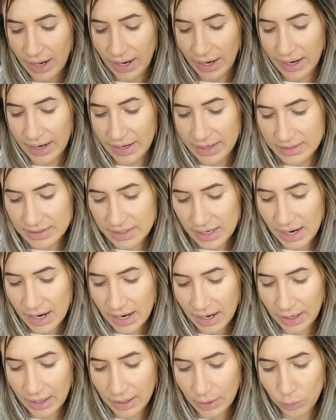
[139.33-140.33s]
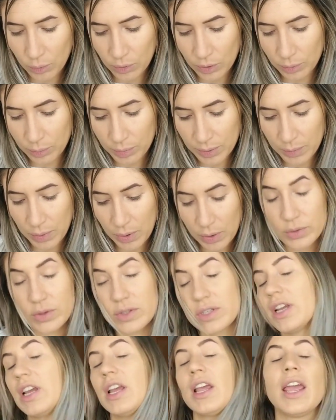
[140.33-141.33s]
and I will be
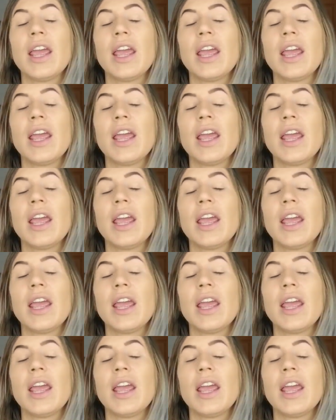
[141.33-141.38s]
posting